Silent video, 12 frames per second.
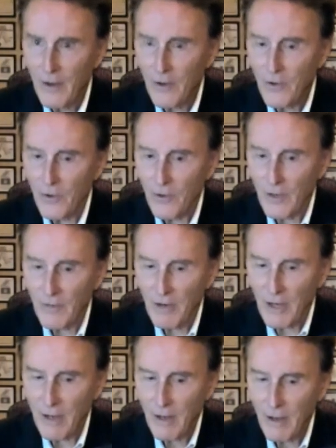you're
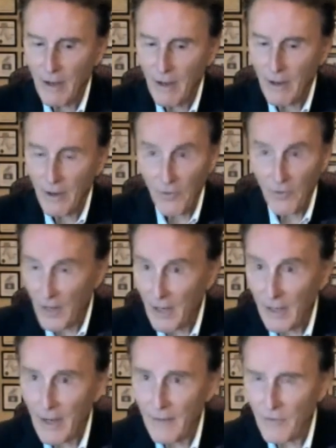living an authentic
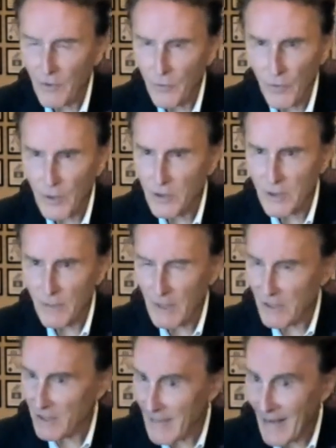life, you're doing something
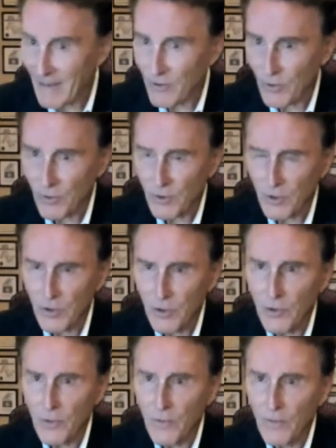that's natural to
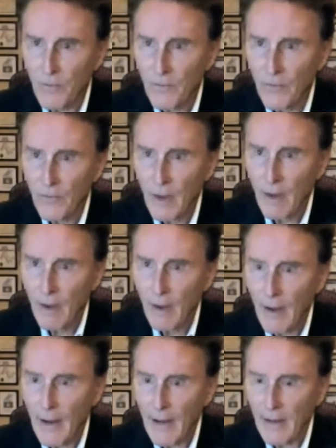you
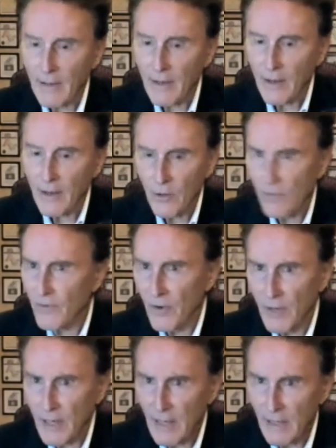and you feel
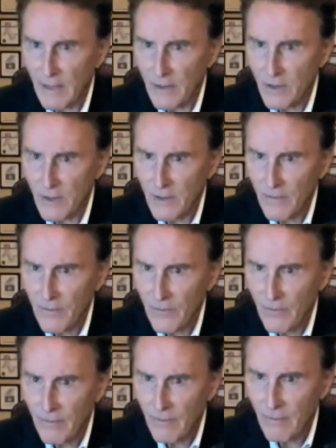at ease?
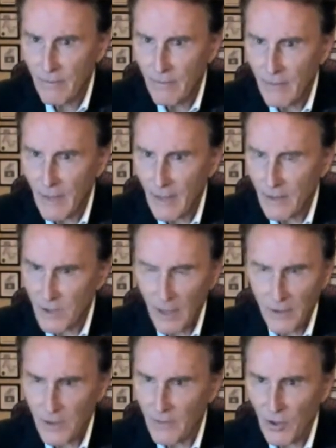It's
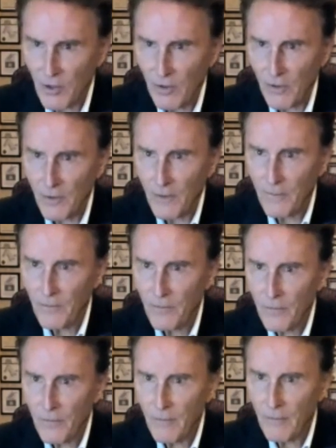not difficult.
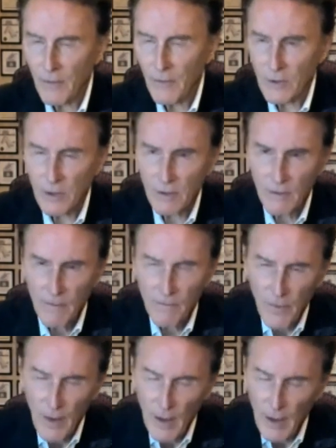There's a
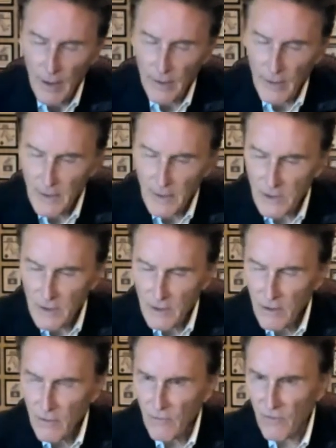nice
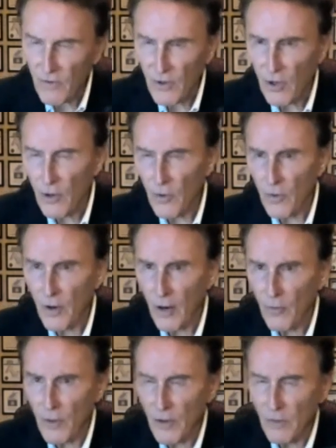flow, a
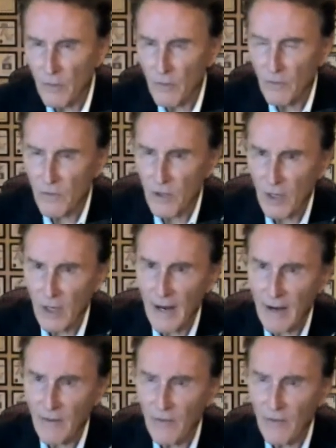rhythm to life.